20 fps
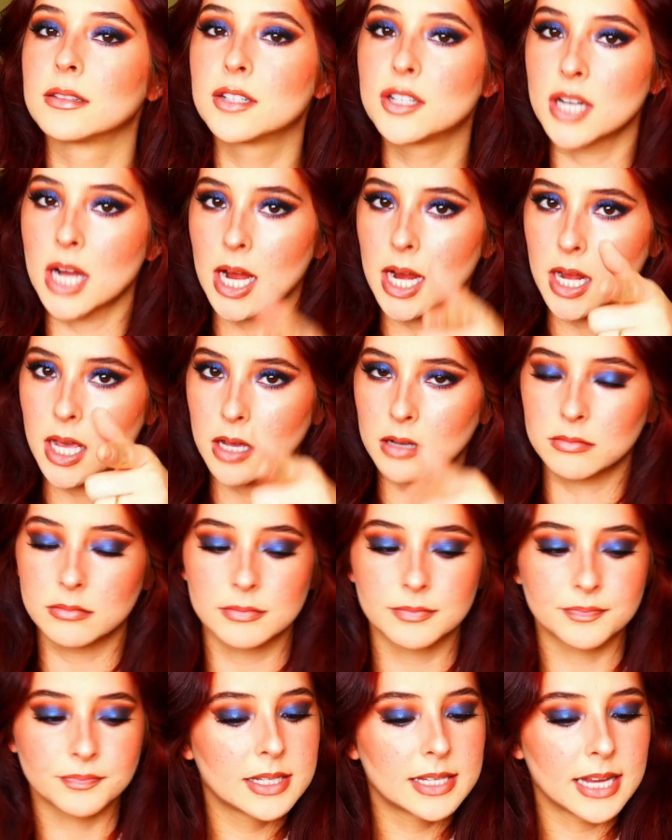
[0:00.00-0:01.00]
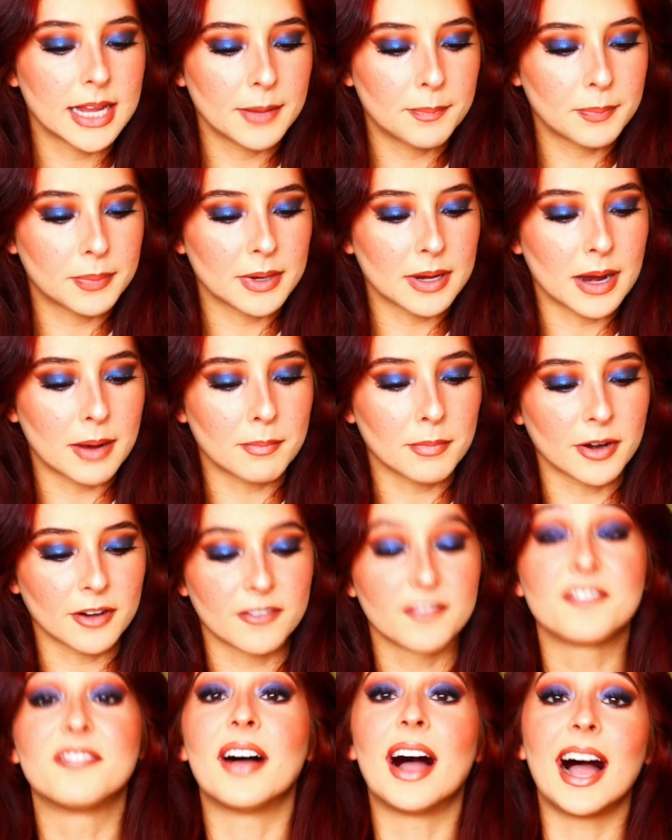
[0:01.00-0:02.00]
Try it out. Tip number
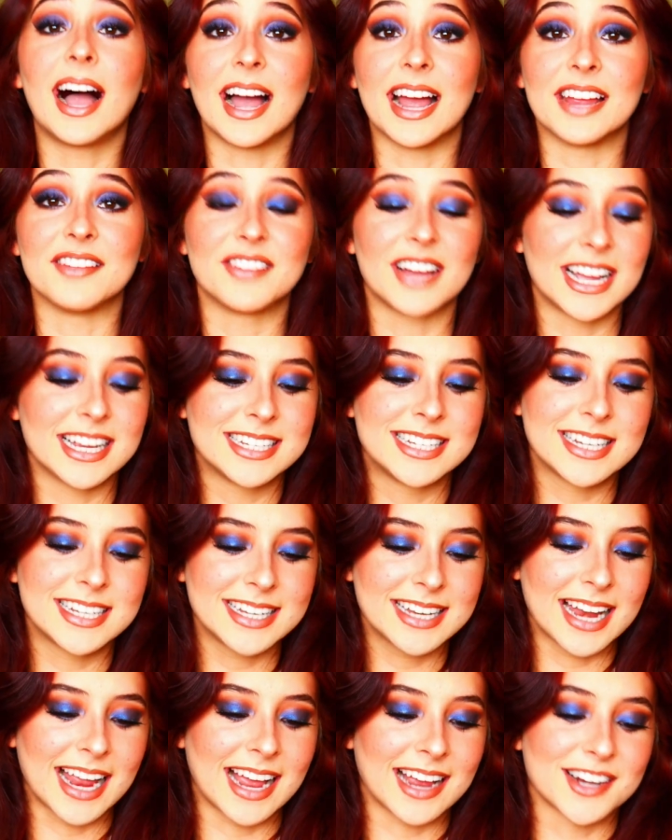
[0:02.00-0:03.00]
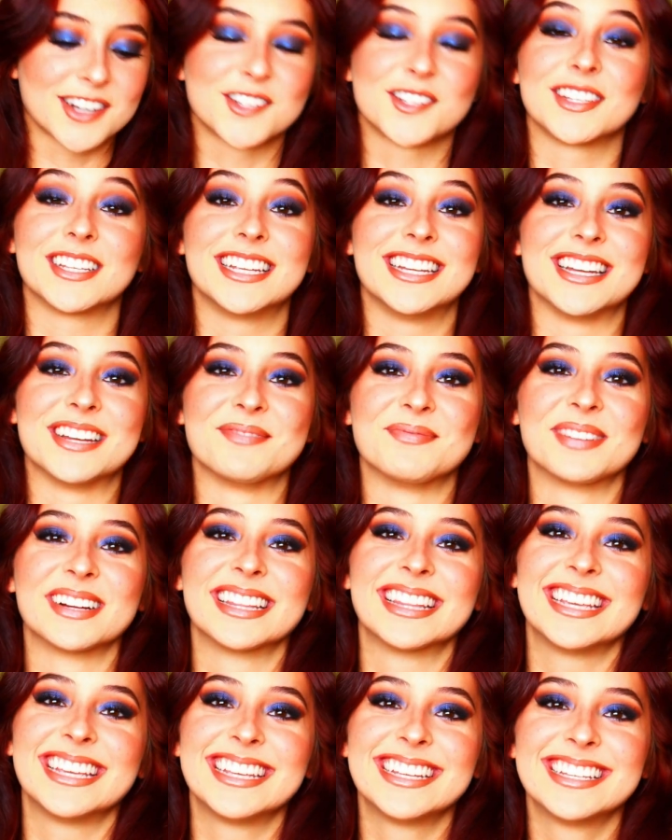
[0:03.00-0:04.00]
5. I didn't actually number
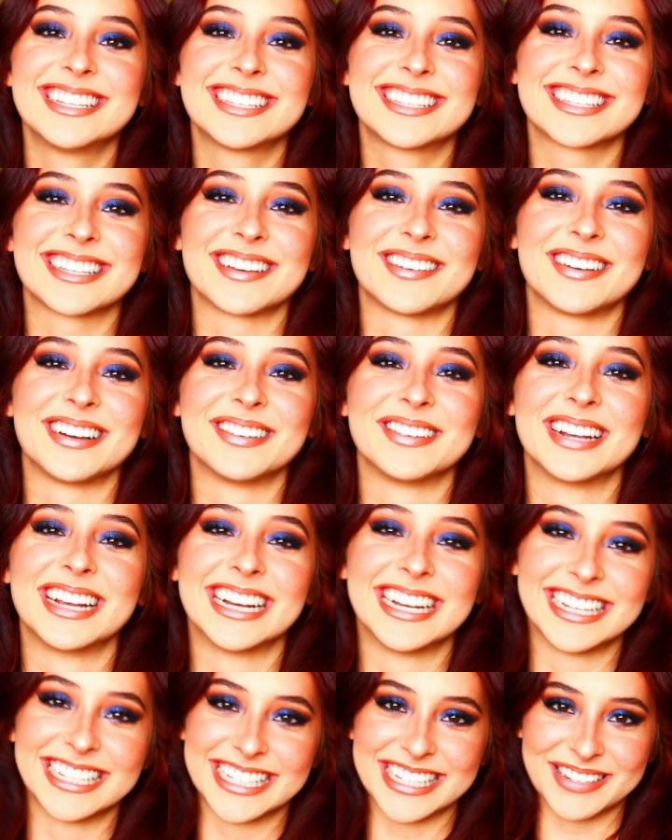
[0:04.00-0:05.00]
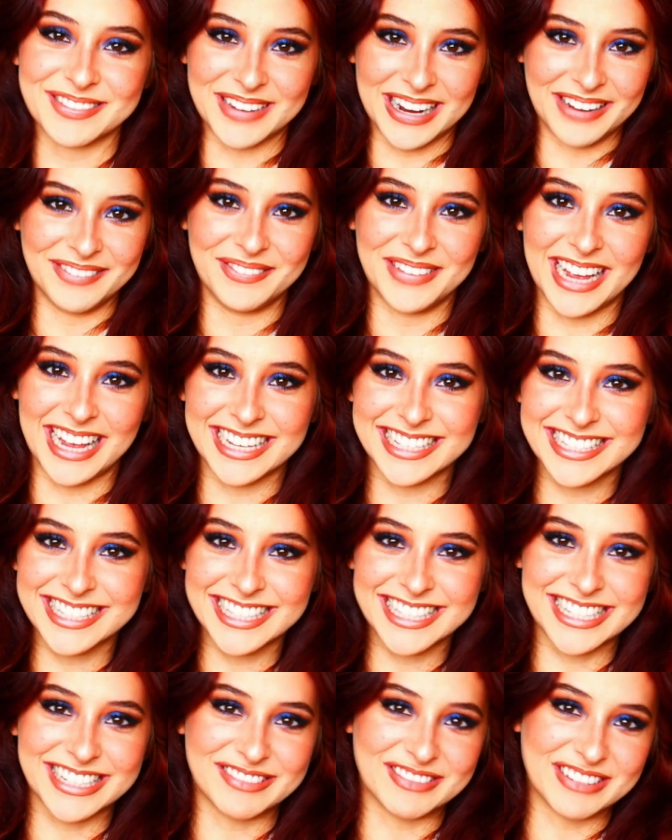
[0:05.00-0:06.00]
these, so I'm gonna do my
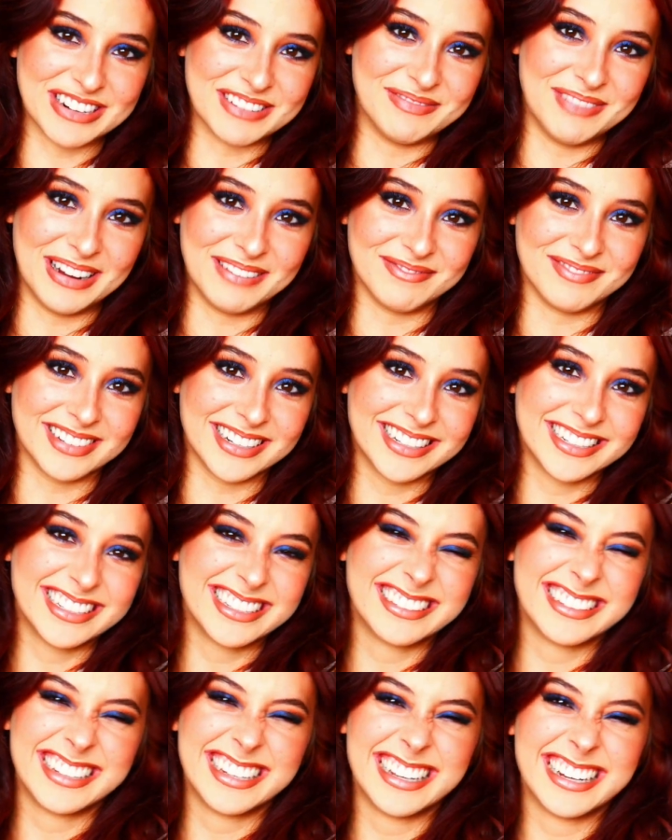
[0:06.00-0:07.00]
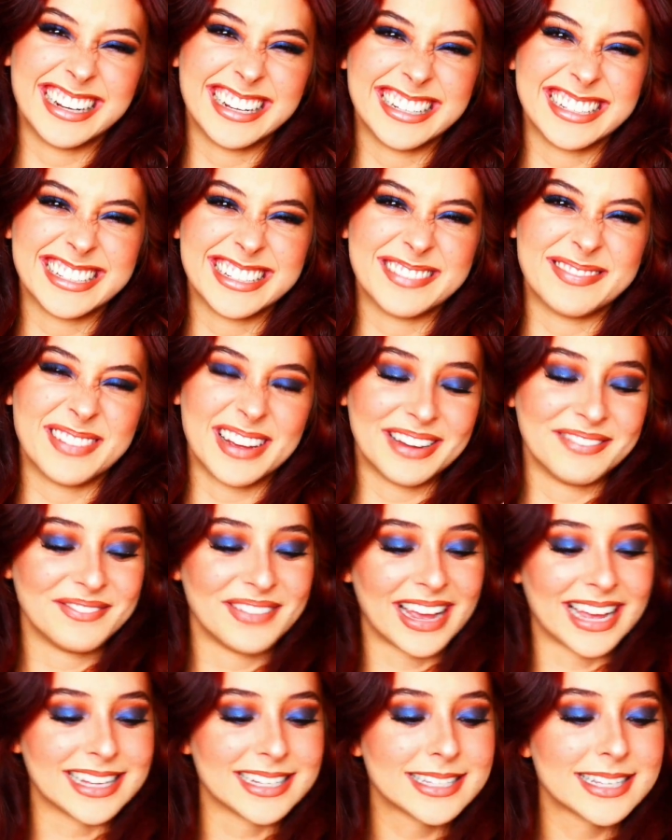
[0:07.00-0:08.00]
best to remember. I'm gonna do my
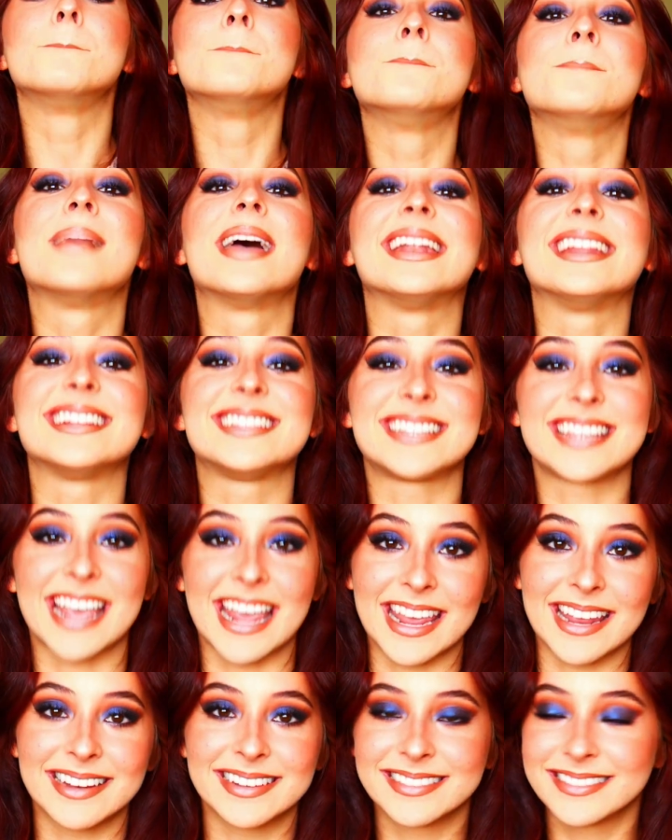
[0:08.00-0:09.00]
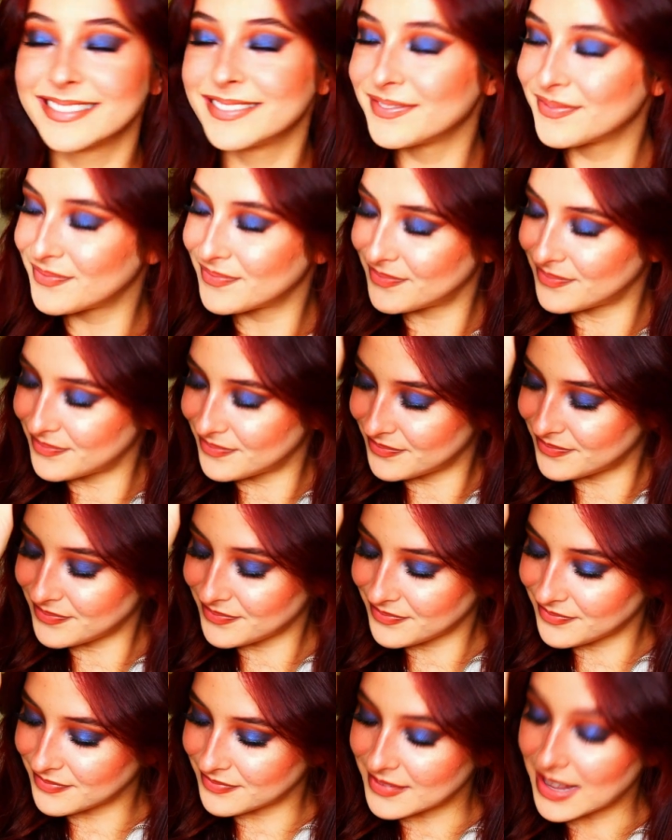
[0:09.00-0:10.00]
best. Meditate.
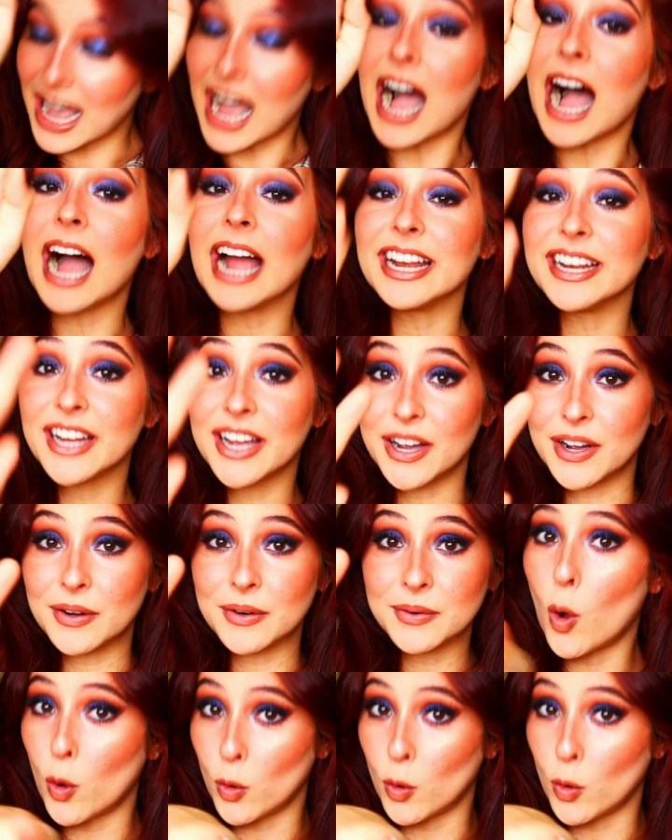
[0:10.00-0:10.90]
I know.